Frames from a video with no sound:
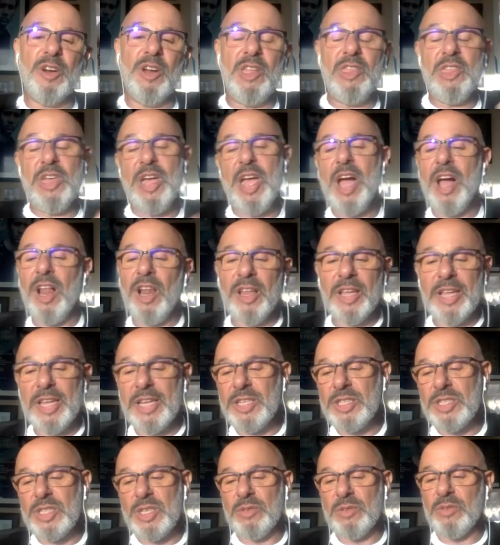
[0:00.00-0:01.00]
and the
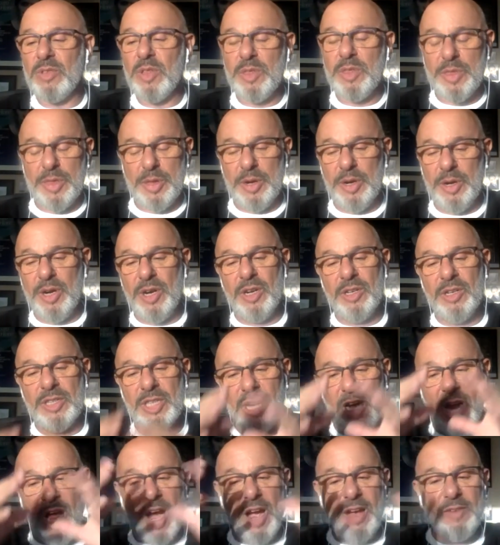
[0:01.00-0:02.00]
elegance of the third
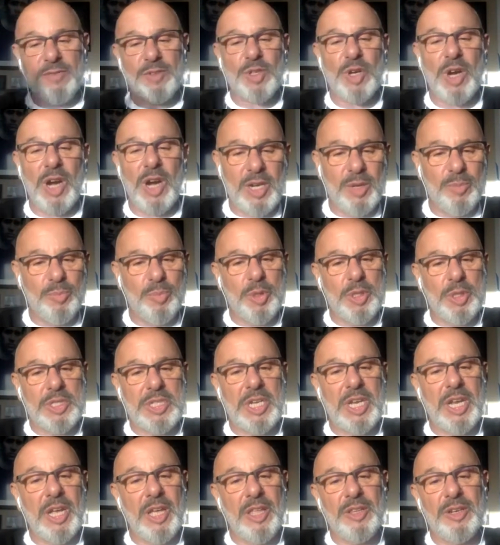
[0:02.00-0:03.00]
that I've tried to put
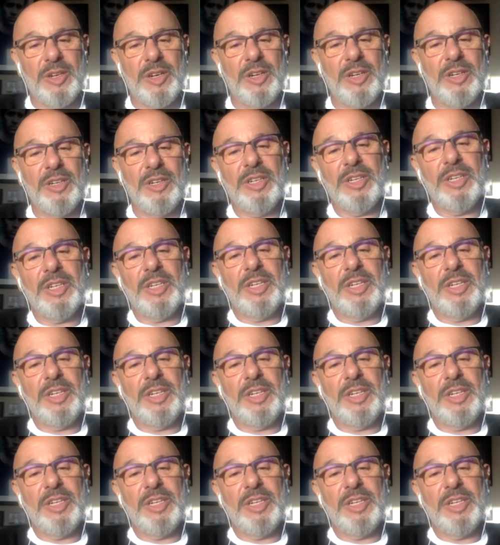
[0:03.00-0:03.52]
together